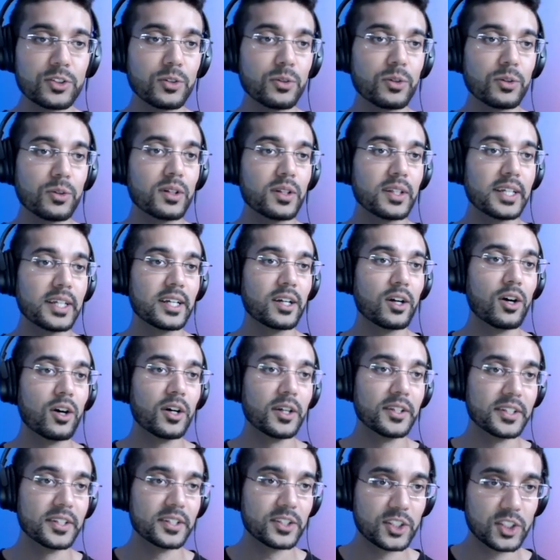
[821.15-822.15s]
click on
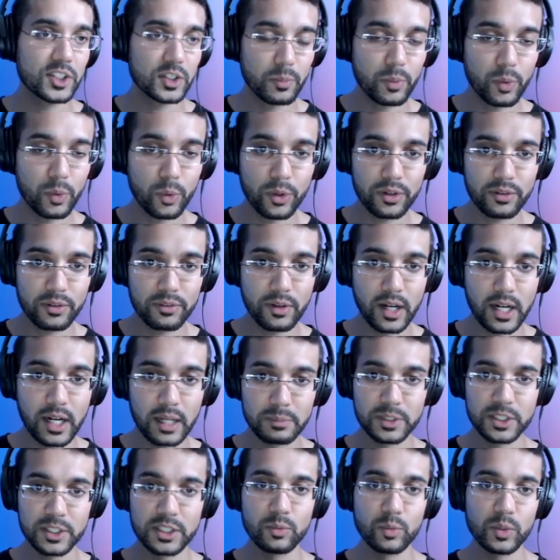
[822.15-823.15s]
their support
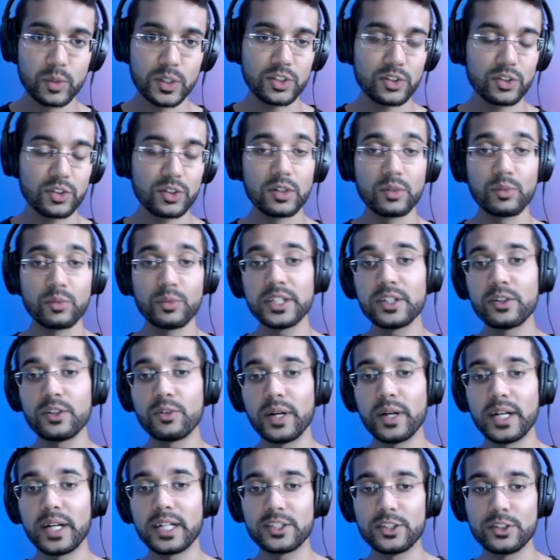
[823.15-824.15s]
option, which is going to
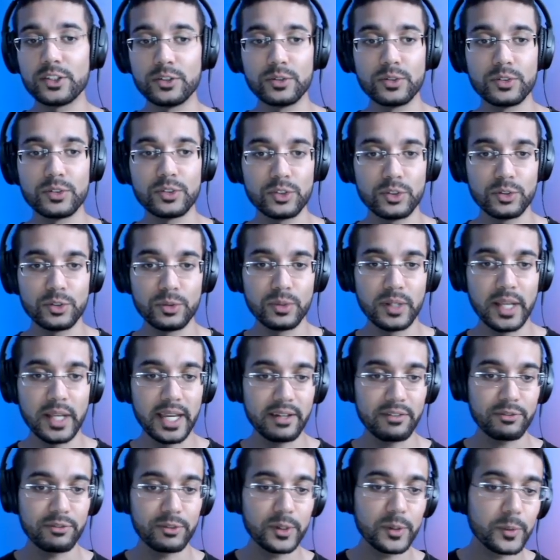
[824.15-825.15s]
redirect you to a
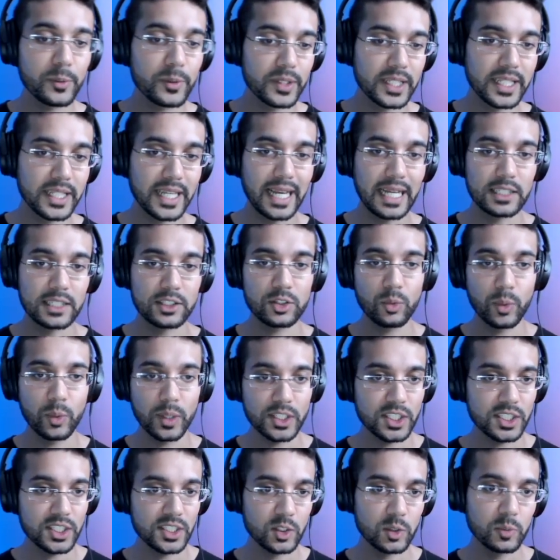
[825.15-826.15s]
frequently asked
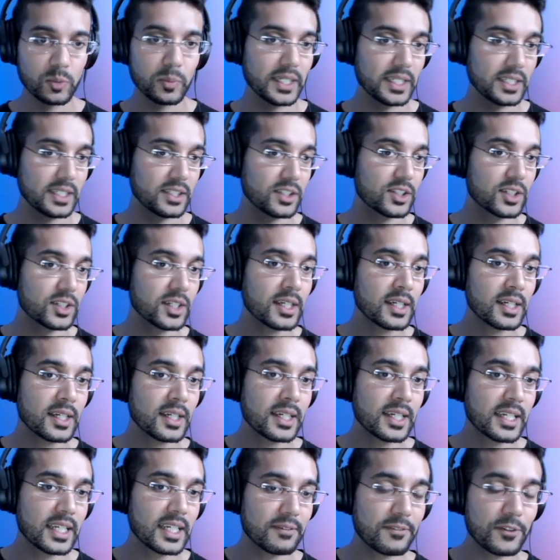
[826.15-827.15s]
questions page.
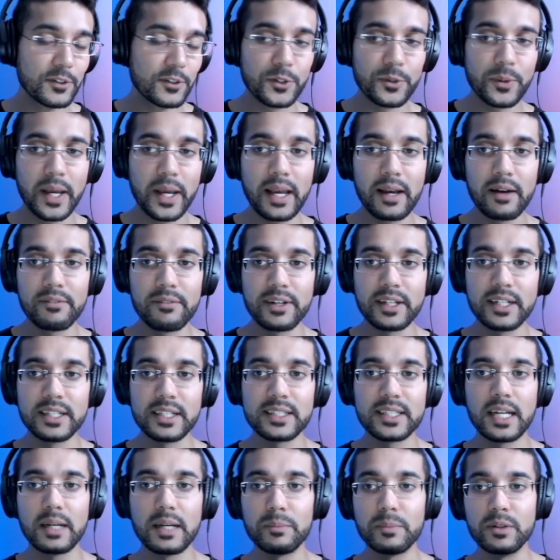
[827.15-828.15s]
If you do have any
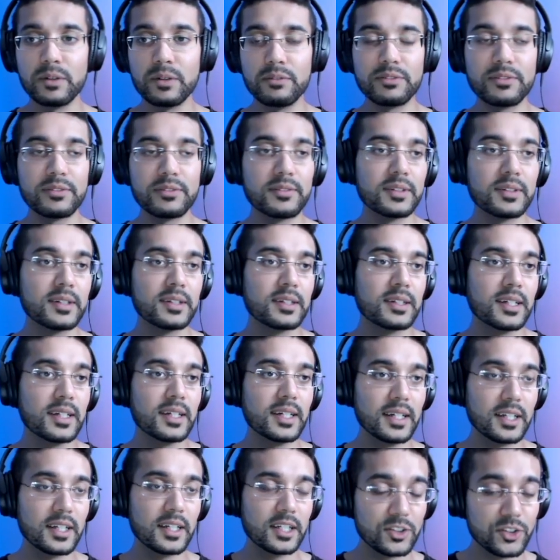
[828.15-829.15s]
type of
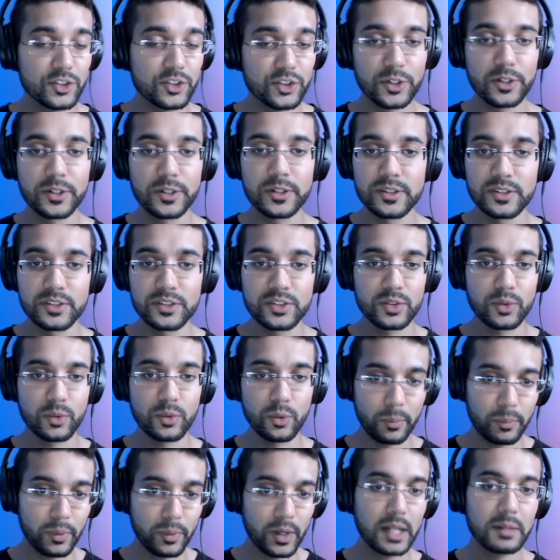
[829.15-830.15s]
uh, concerns or
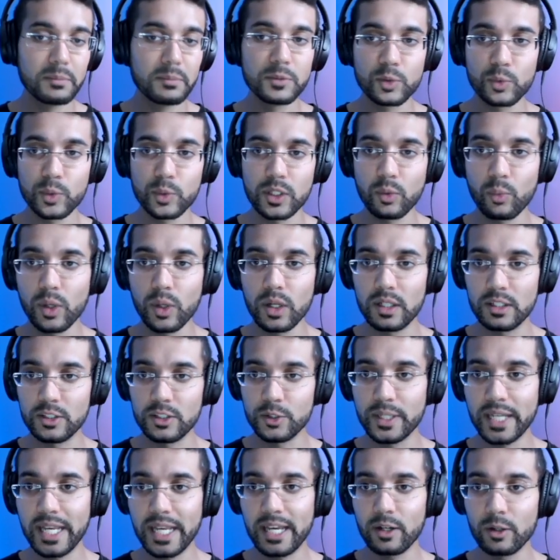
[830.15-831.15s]
problems with the wallet, you
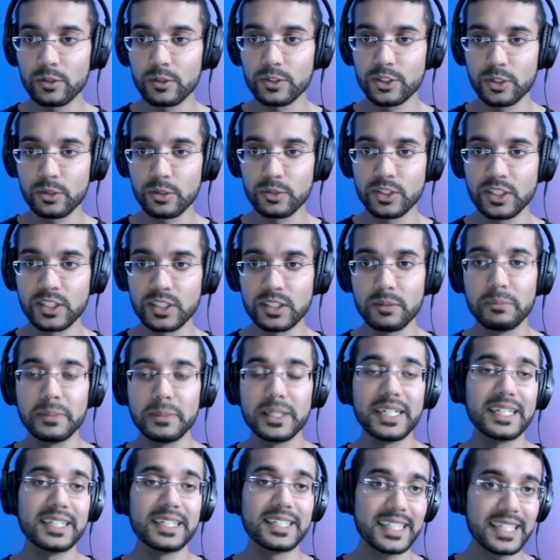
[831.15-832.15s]
can also submit
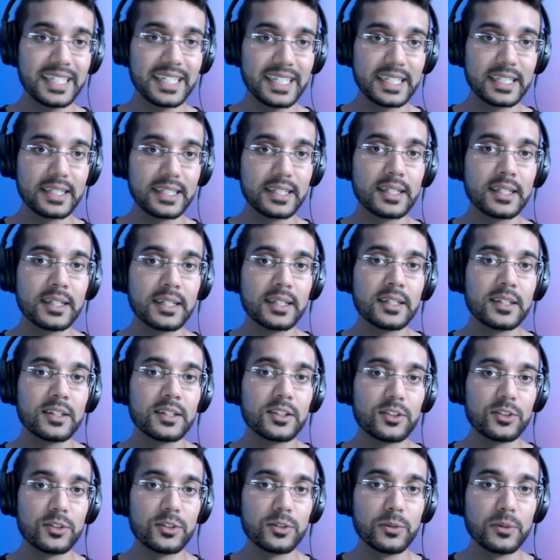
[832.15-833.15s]
a ticket
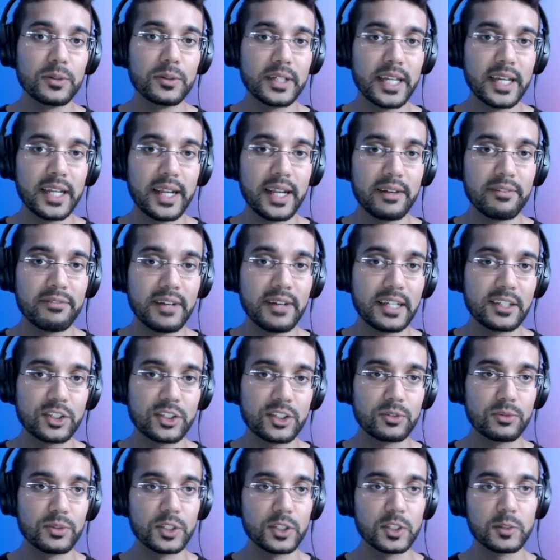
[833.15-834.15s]
to get a faster
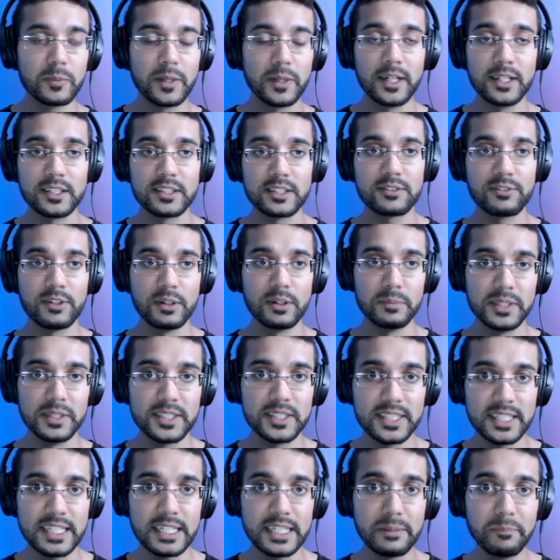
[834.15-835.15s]
response from the
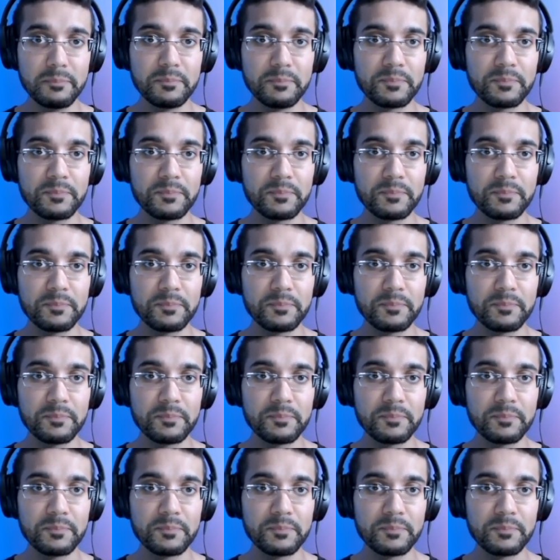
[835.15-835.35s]
team.